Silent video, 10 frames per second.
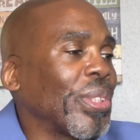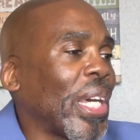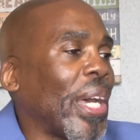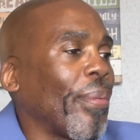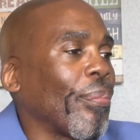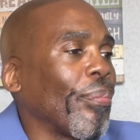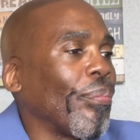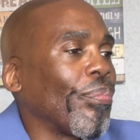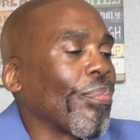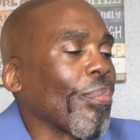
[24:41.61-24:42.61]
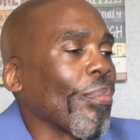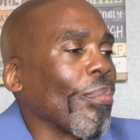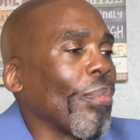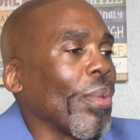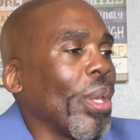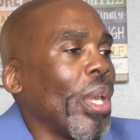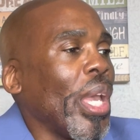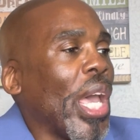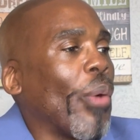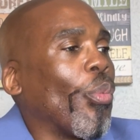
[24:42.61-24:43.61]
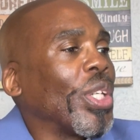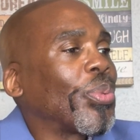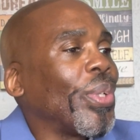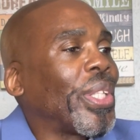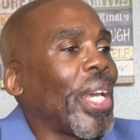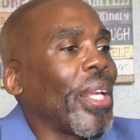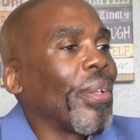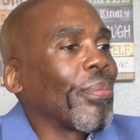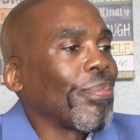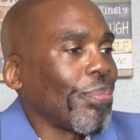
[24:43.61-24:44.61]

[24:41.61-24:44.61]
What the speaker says: High. And once we take